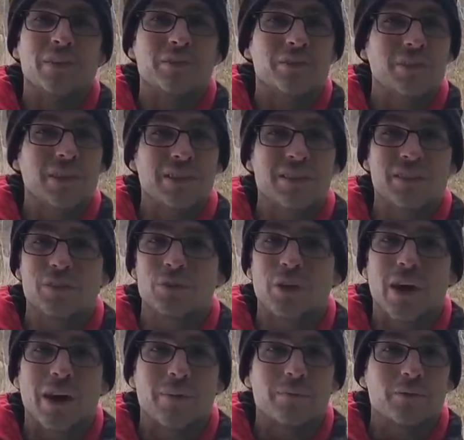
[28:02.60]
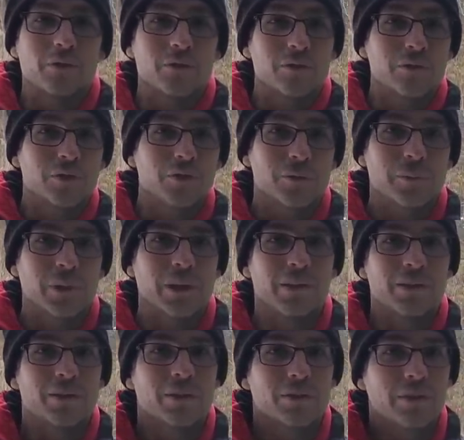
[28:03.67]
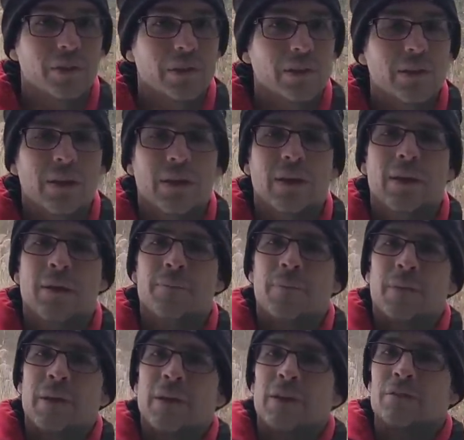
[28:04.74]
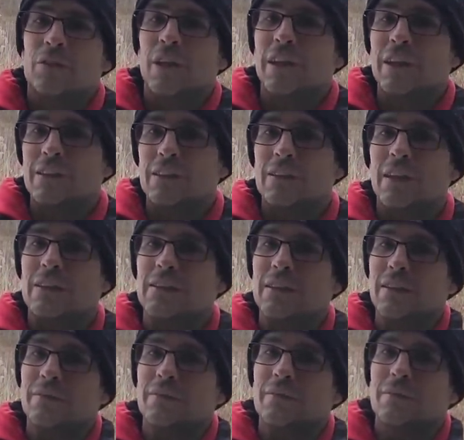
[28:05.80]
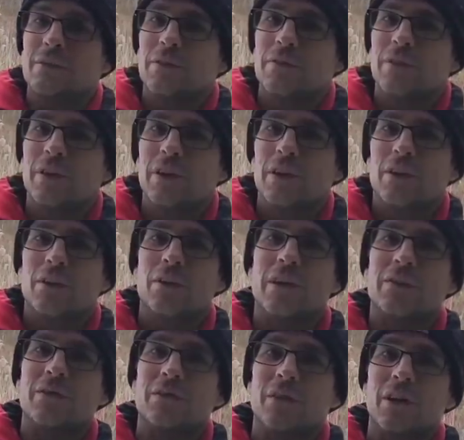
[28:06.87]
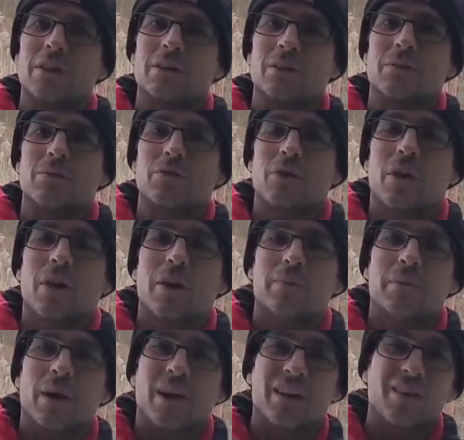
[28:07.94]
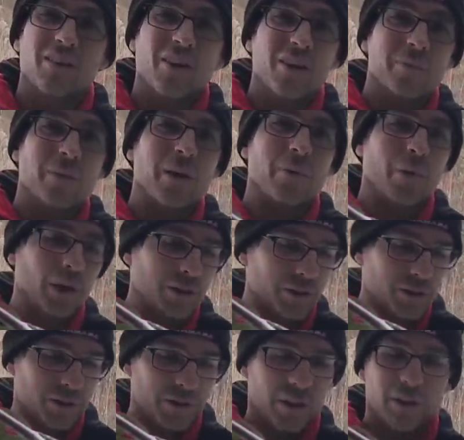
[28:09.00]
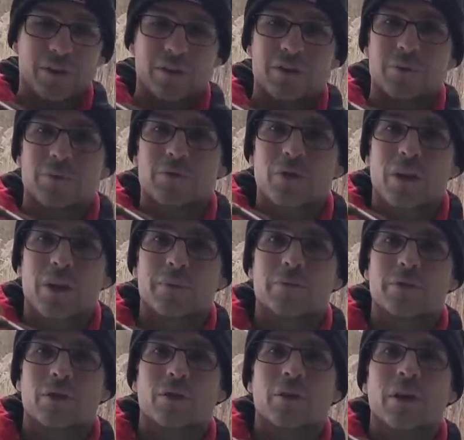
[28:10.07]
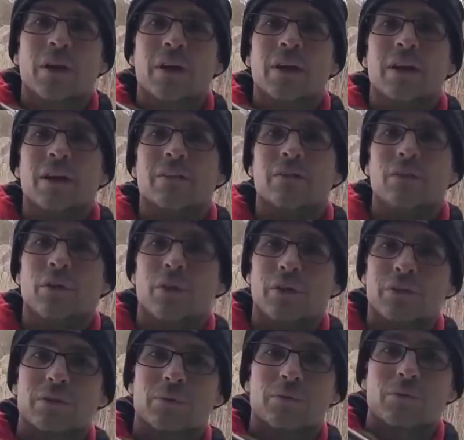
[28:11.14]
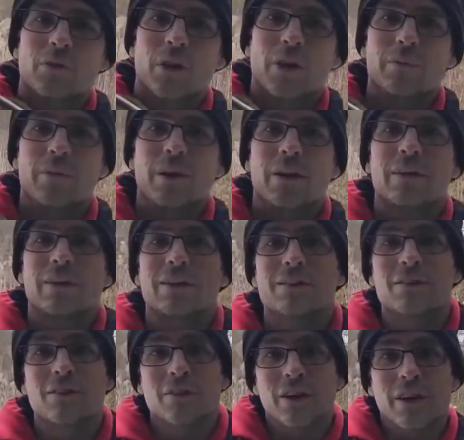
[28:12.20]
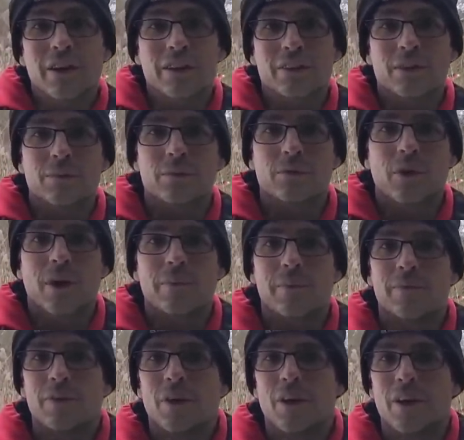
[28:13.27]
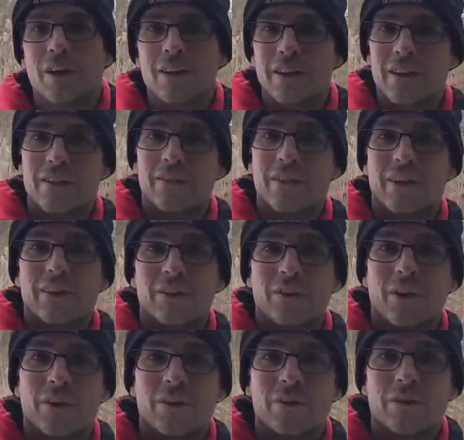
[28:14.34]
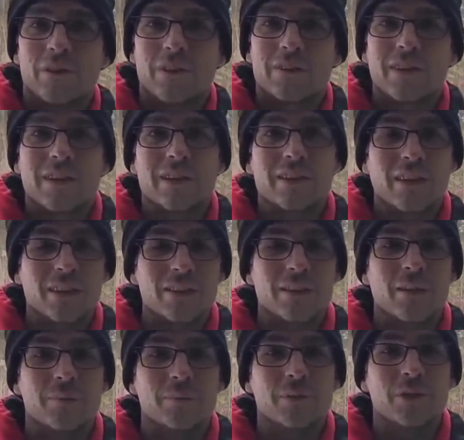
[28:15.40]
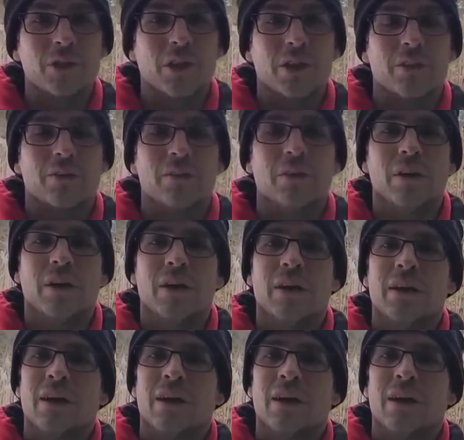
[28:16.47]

These are things that you absolutely should be considering. So thanks, that's it for the video. If you're not subscribed, a lot of my watchers aren't subscribed. So if you aren't subscribed yet, consider hitting subscribe if you got anything of value out of this. It does help the channel.